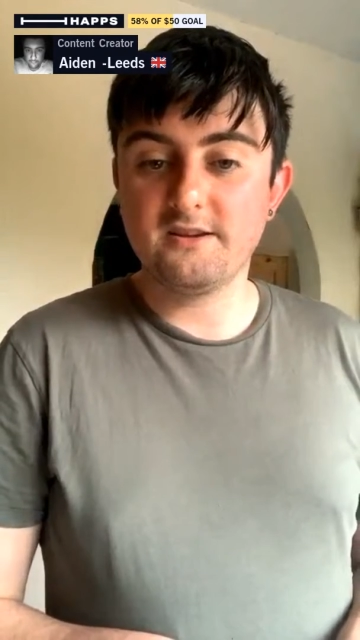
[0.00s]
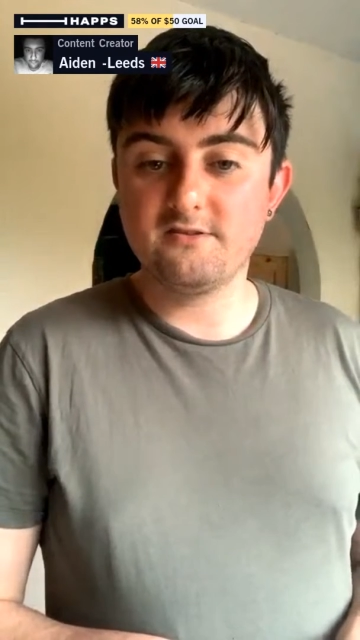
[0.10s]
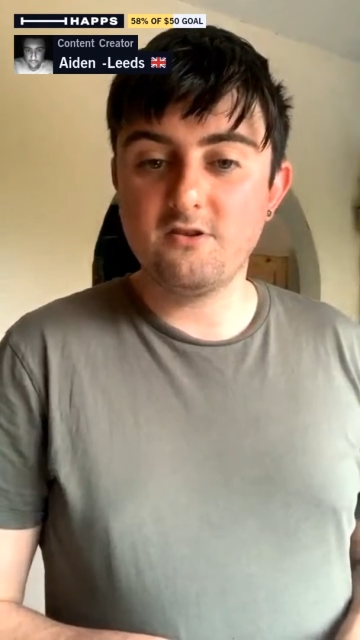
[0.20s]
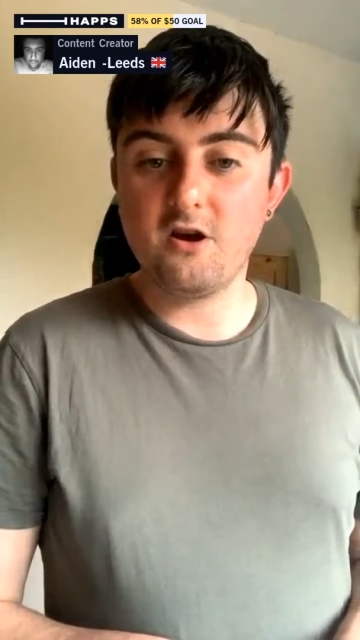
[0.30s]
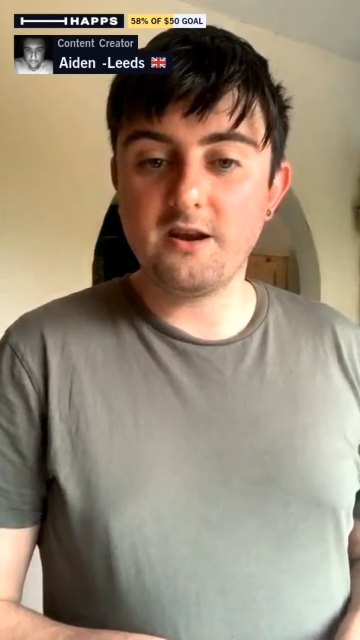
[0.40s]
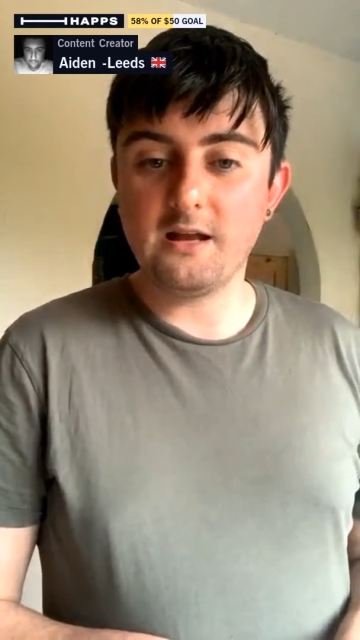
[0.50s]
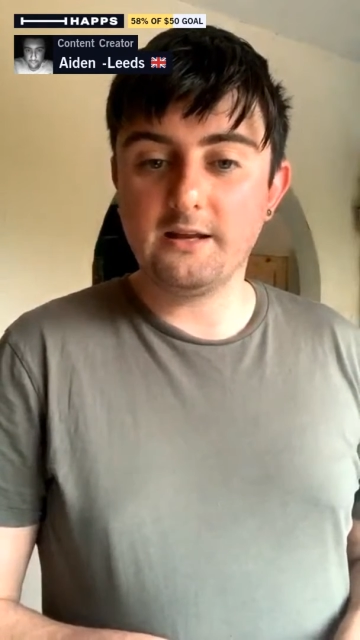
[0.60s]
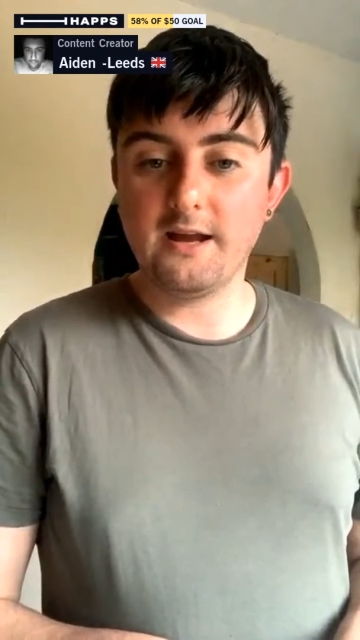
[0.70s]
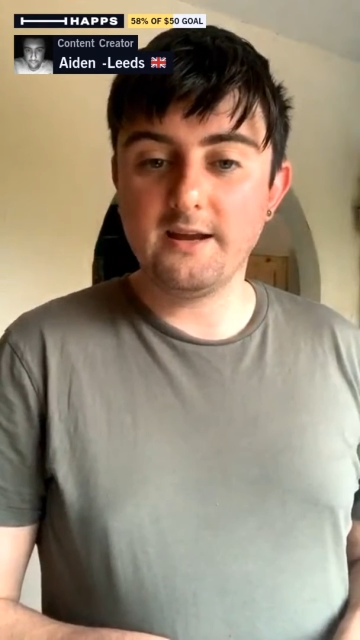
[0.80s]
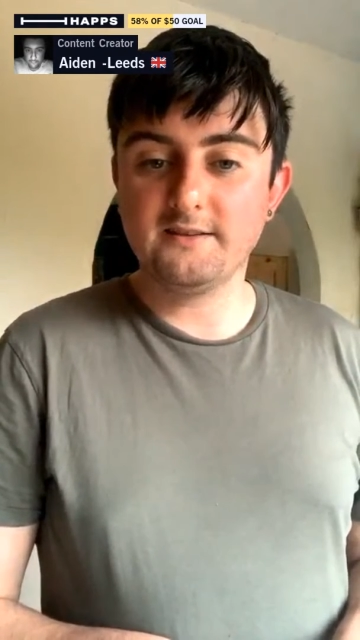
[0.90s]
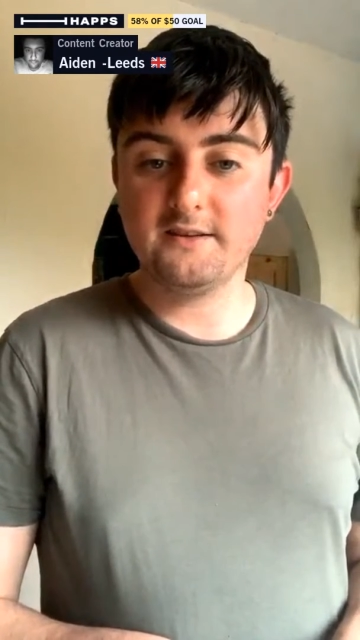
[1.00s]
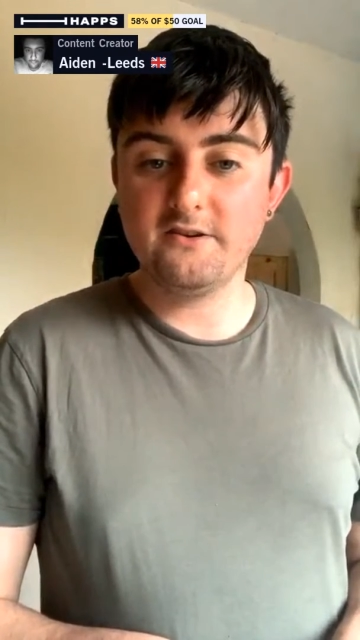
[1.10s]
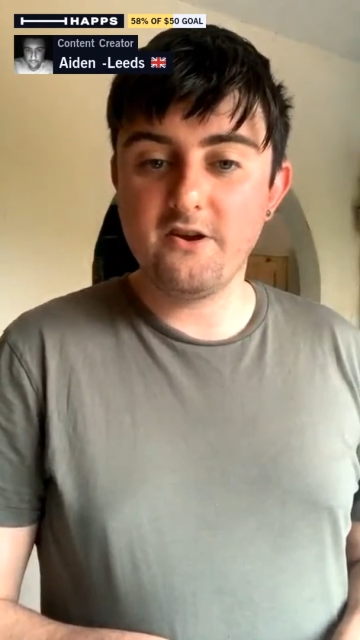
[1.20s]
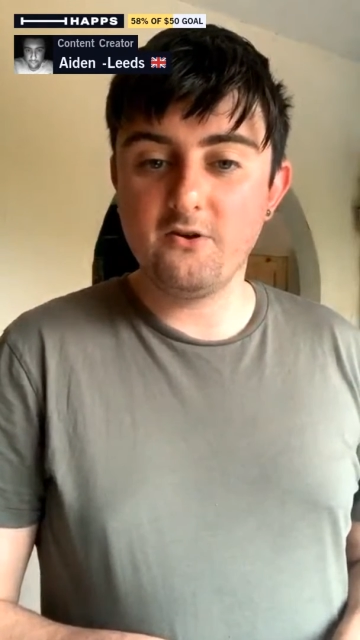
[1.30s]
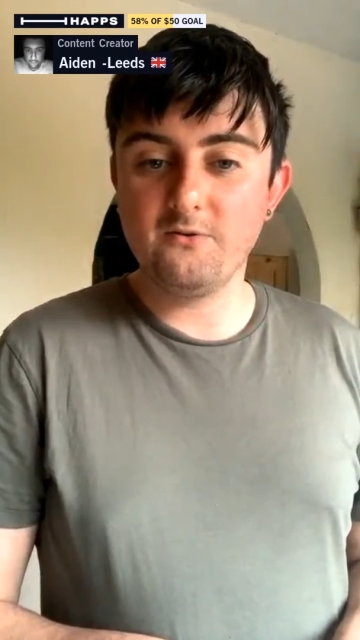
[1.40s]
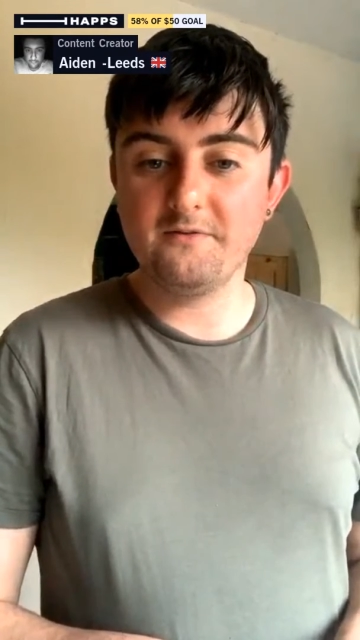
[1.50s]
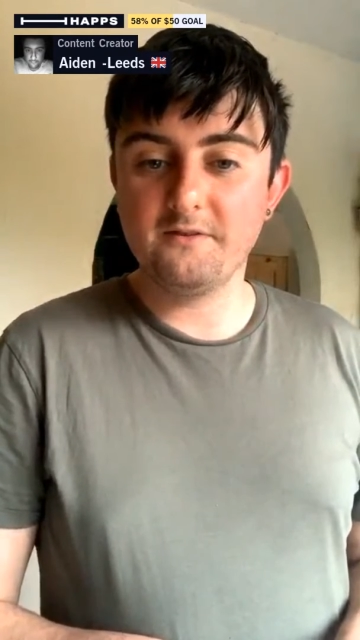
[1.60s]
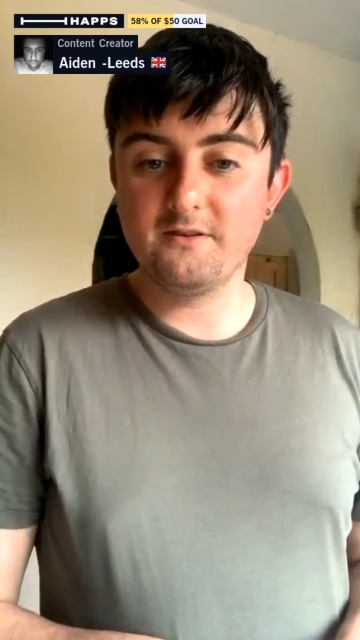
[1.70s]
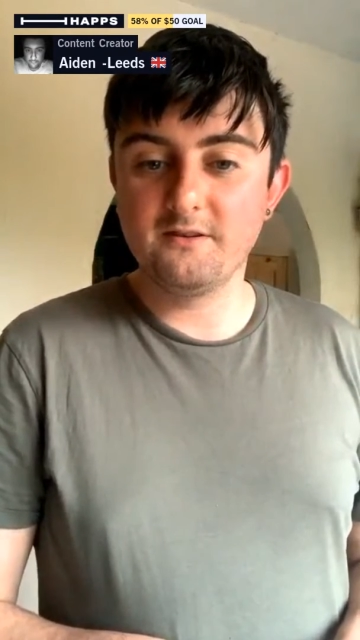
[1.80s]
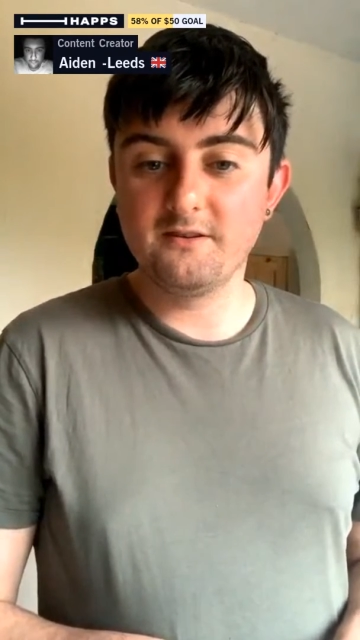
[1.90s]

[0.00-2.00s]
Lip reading: Okay, it's not an alligator, no.